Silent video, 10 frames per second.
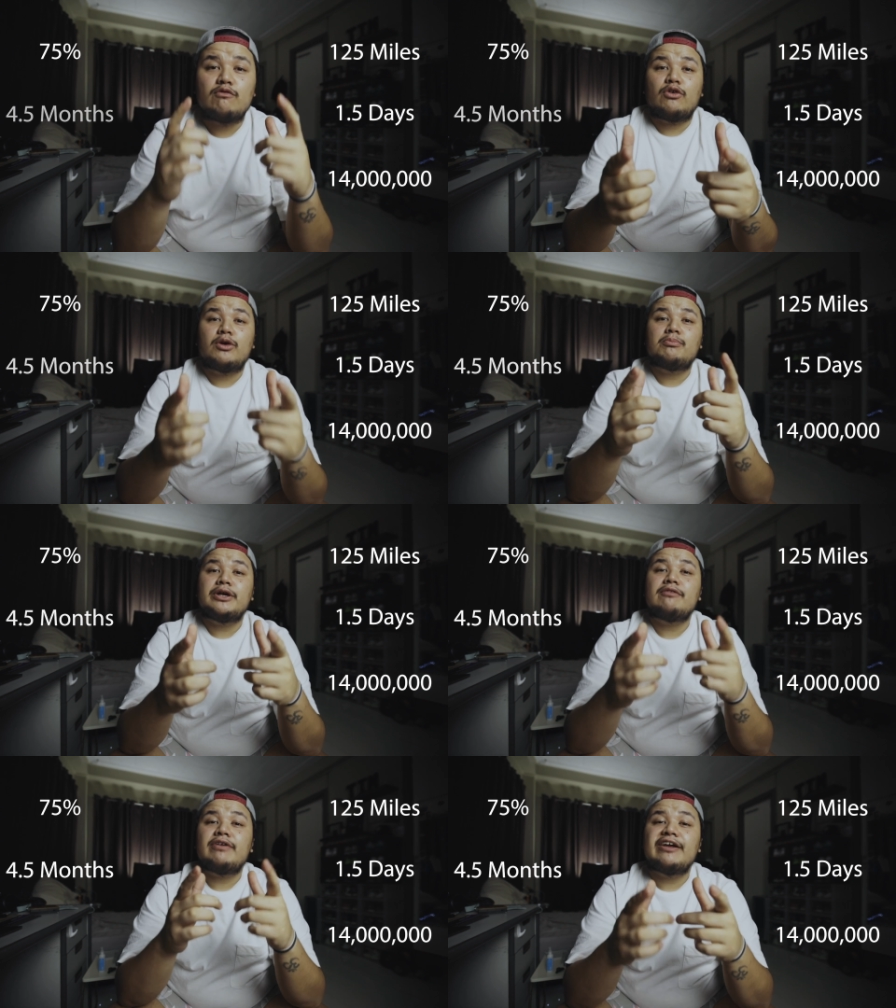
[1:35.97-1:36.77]

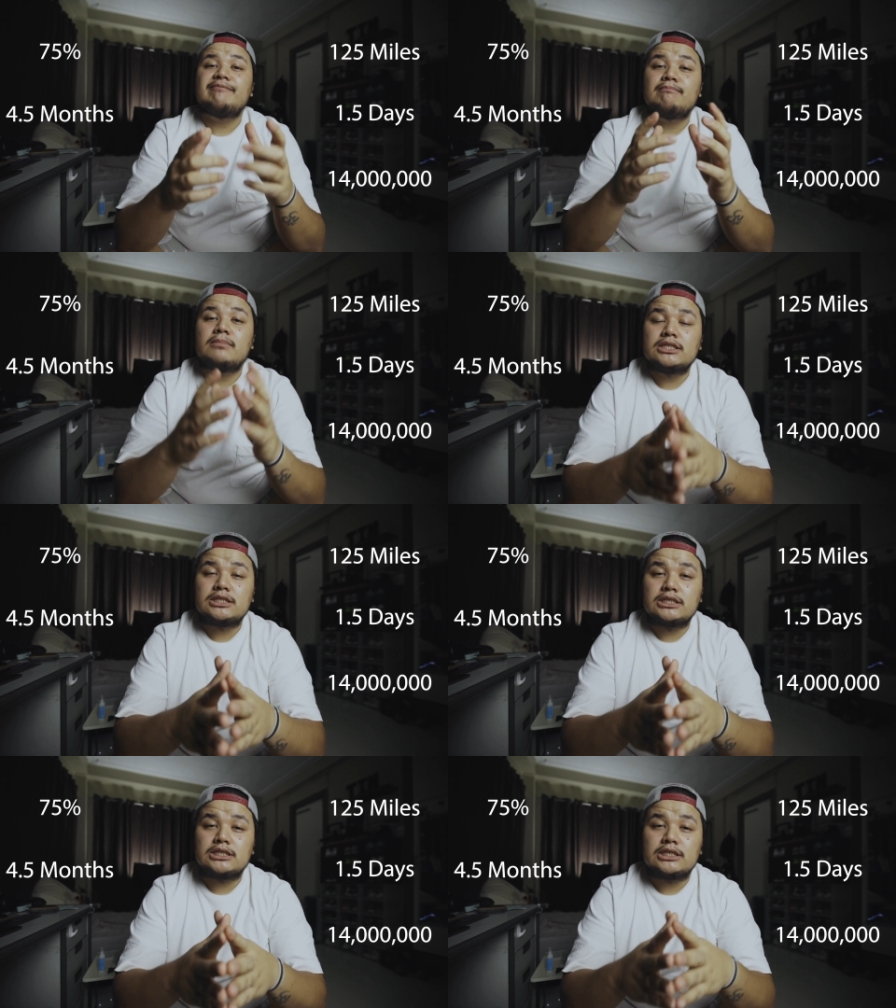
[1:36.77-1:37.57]
4.5
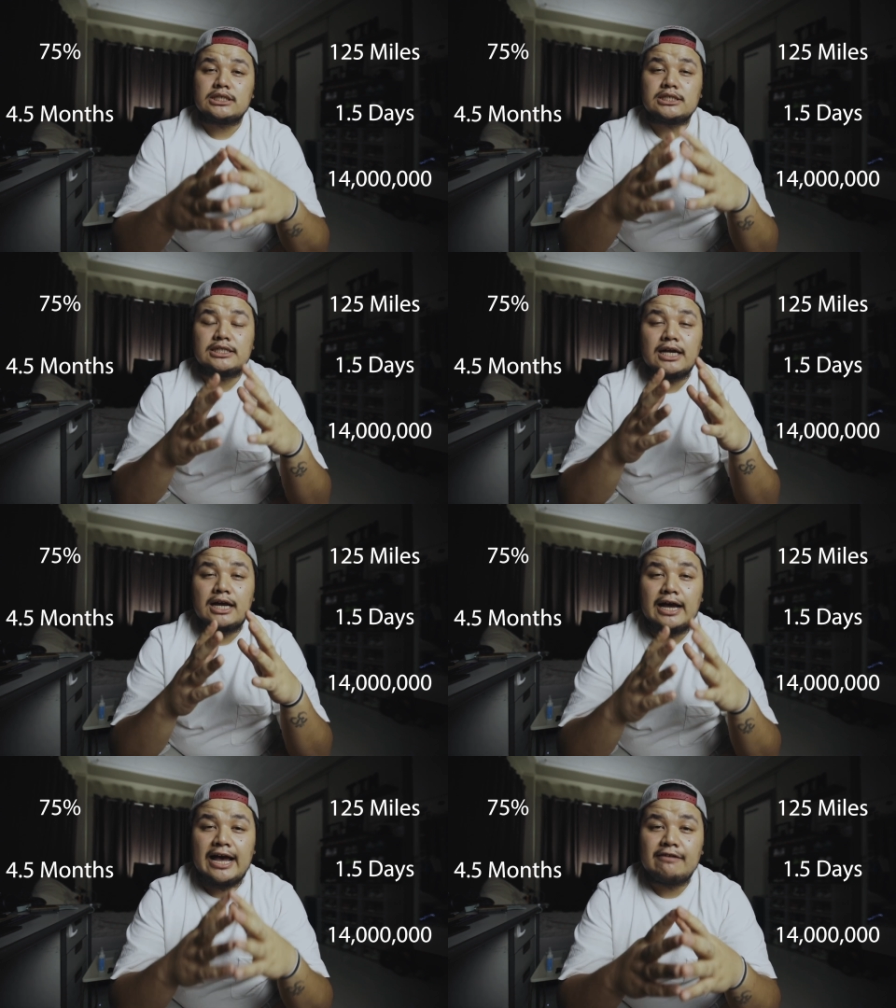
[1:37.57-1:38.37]
months is the
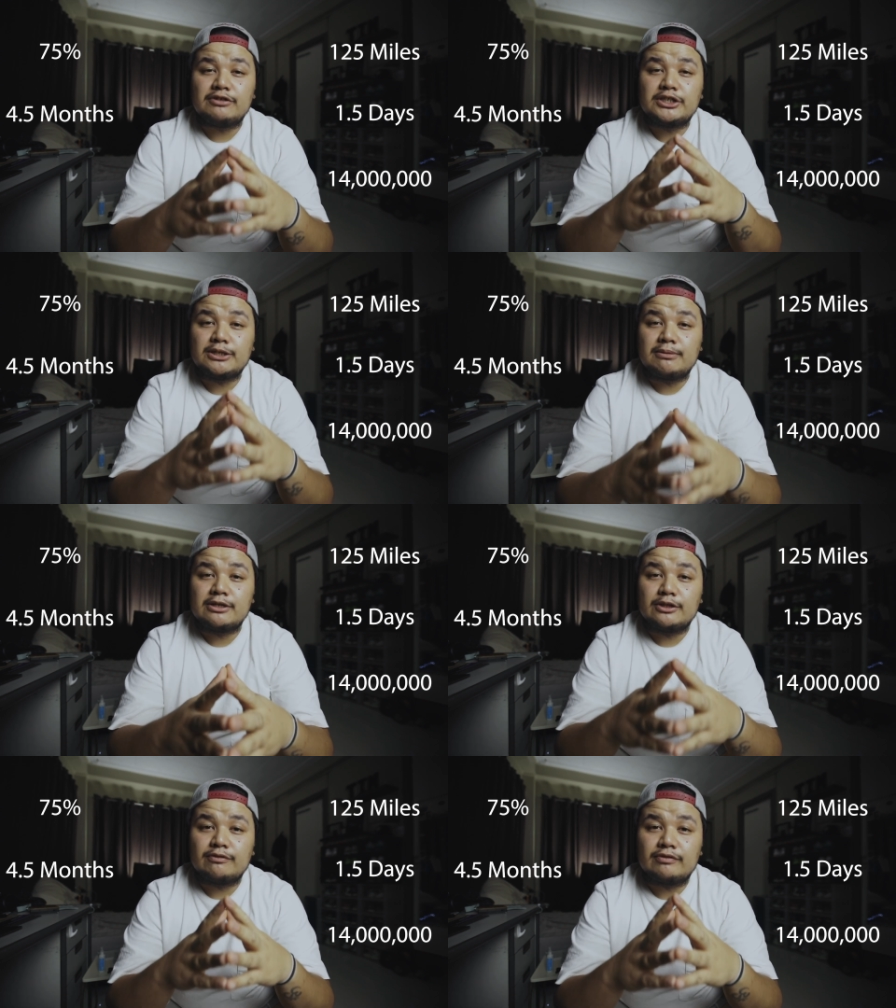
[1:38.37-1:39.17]
average
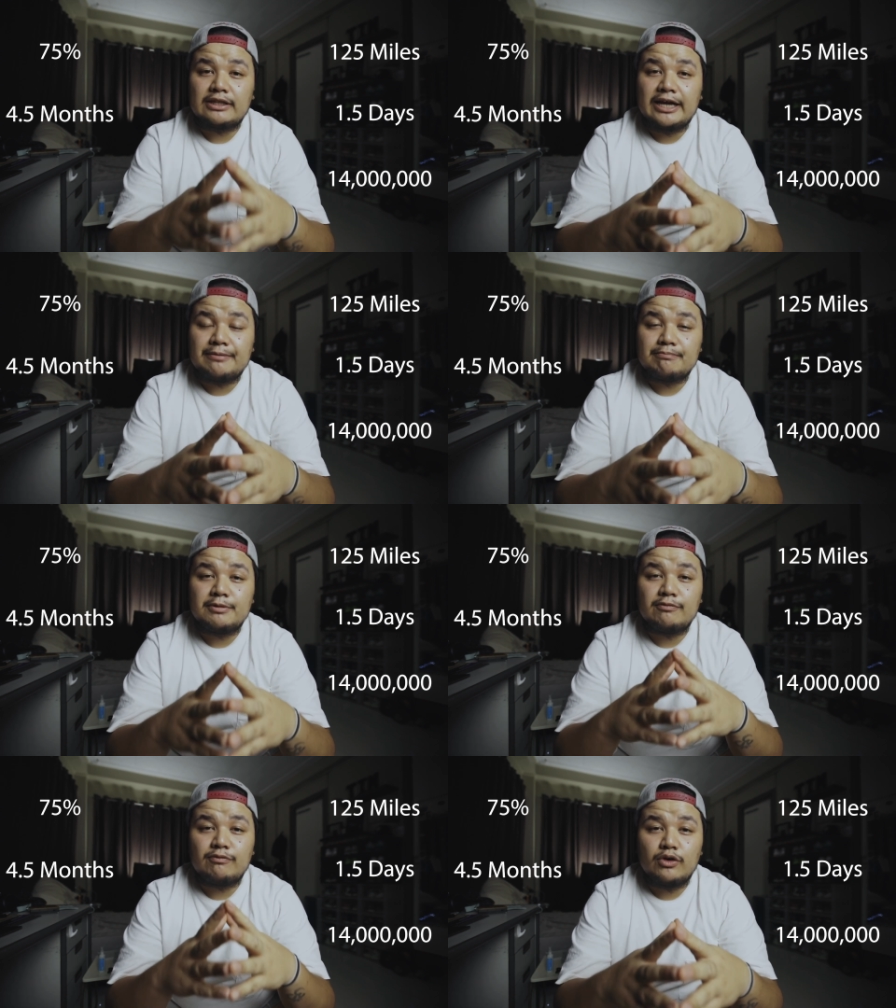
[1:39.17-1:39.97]
amount of time
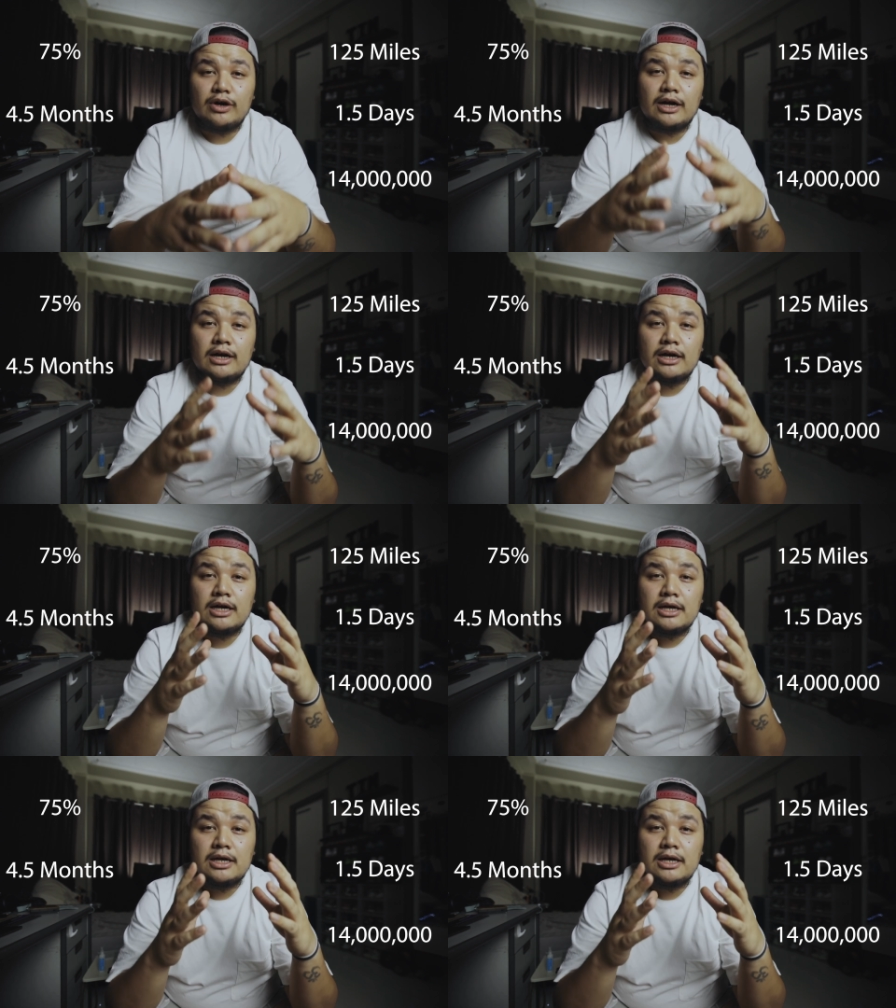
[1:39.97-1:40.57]
before a